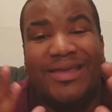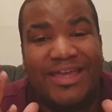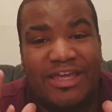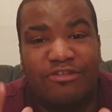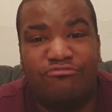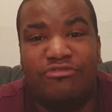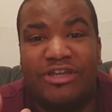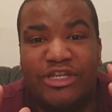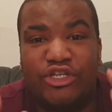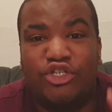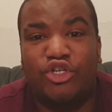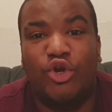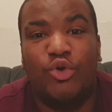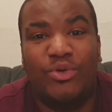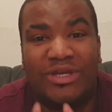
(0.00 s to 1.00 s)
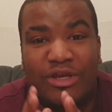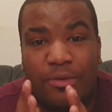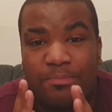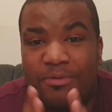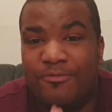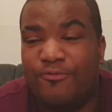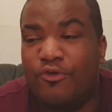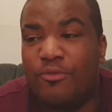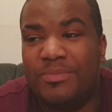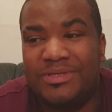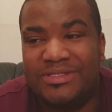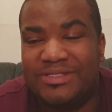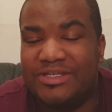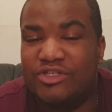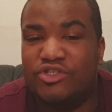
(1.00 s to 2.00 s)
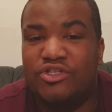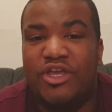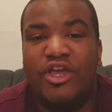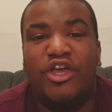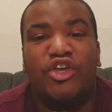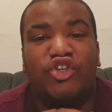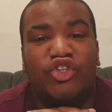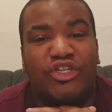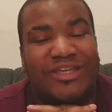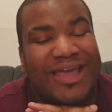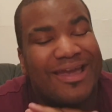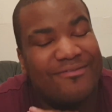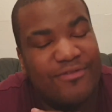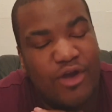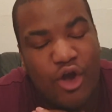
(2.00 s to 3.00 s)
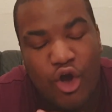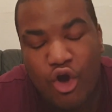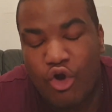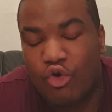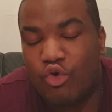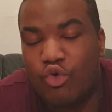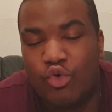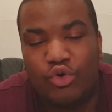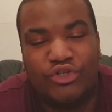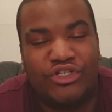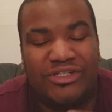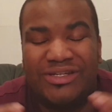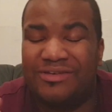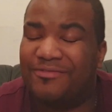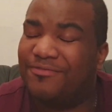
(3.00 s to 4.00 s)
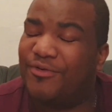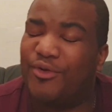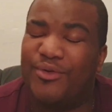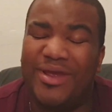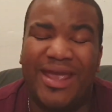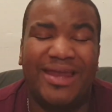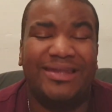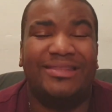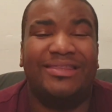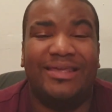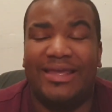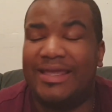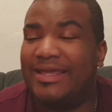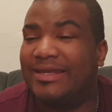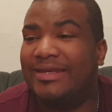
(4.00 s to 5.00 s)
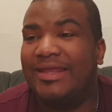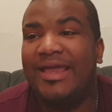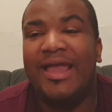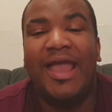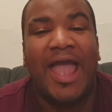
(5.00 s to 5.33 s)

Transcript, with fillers: It really showed in her performances. She gave it her all. She didn't throw anything in.